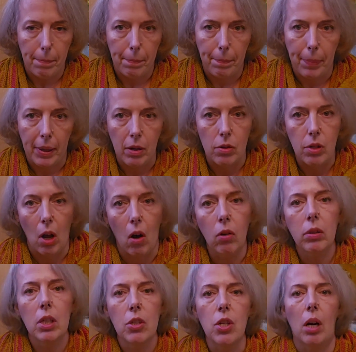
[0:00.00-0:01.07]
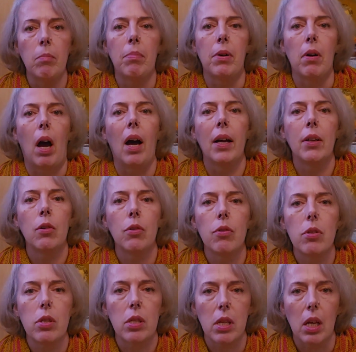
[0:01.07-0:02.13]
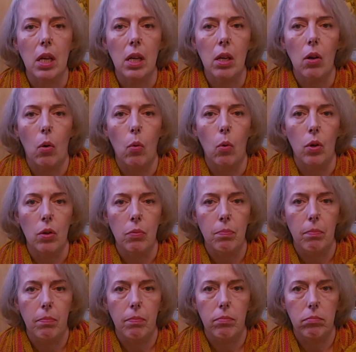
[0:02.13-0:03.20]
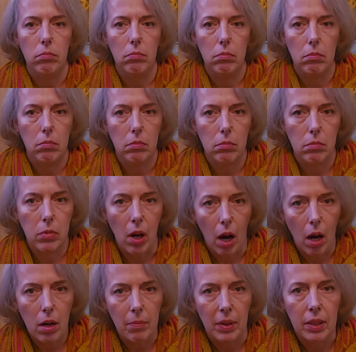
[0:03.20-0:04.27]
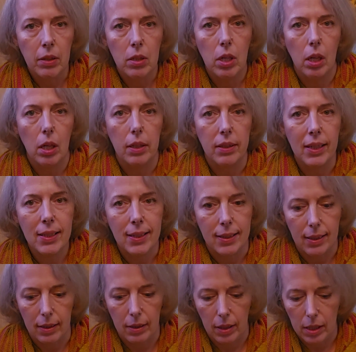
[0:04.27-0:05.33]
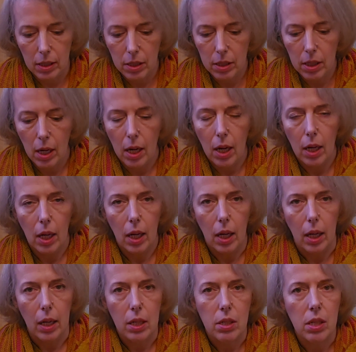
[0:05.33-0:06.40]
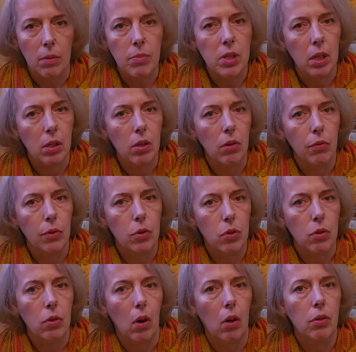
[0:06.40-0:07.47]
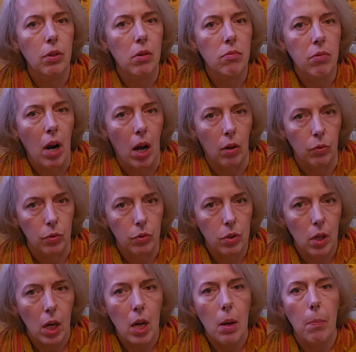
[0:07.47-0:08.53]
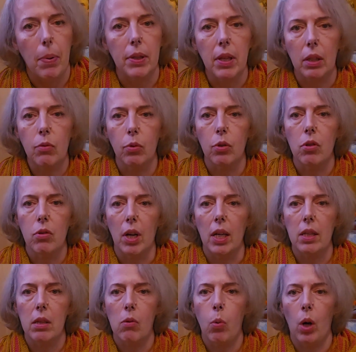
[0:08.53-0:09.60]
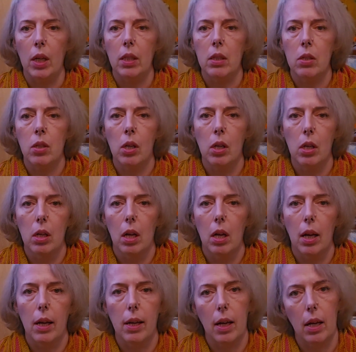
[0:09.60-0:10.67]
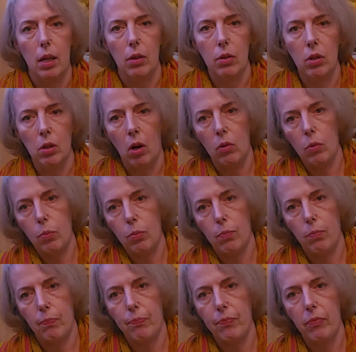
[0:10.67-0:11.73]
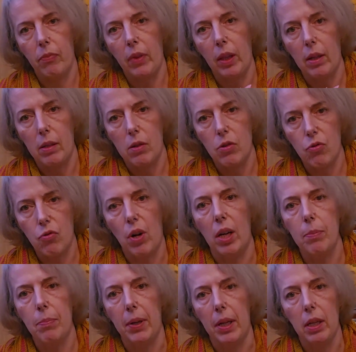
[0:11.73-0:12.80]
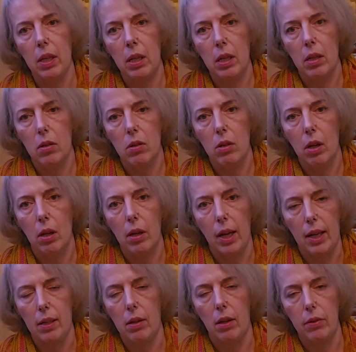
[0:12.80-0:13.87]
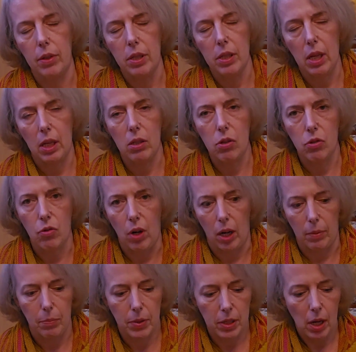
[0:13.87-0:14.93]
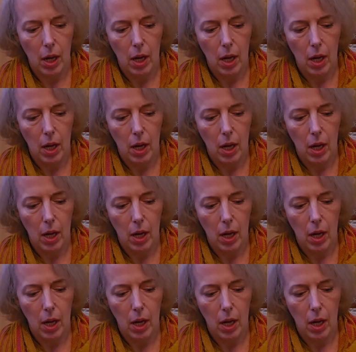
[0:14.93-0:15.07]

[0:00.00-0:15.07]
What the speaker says: Because the only jumper I could see or garment knitted in this is something you would do on a round. But that would create quite, you know, stripy, distinct stripes.